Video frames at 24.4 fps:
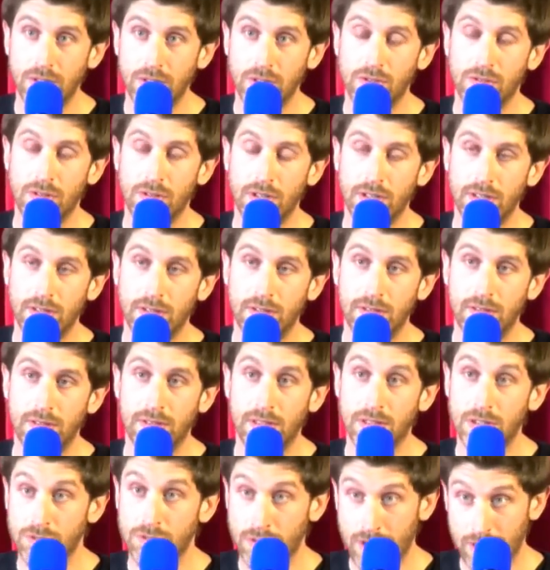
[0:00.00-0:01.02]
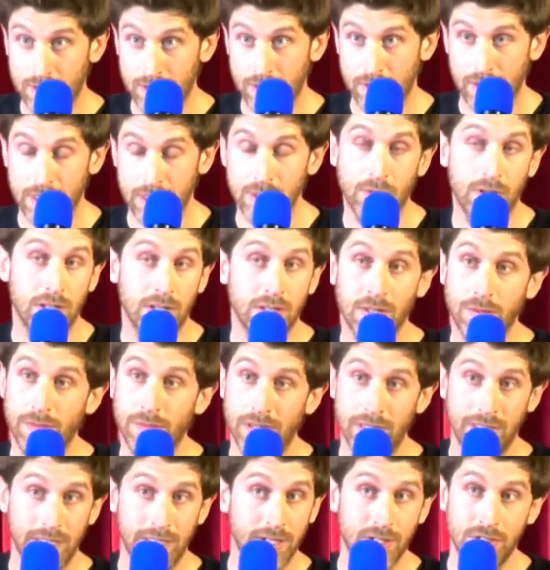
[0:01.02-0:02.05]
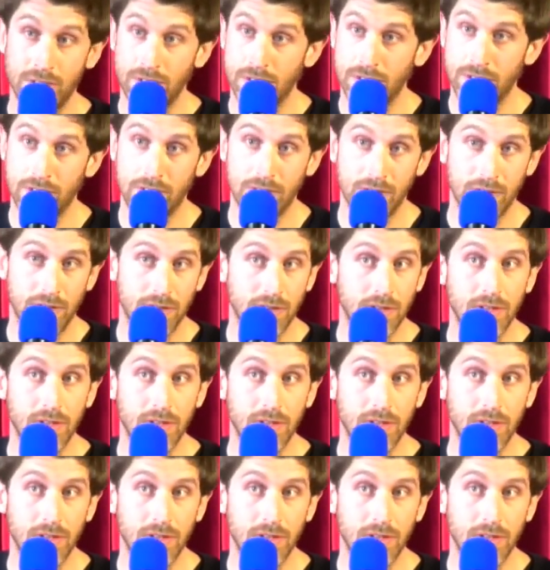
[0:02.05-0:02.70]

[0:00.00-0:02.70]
You try and distract it. That's why so many addictions.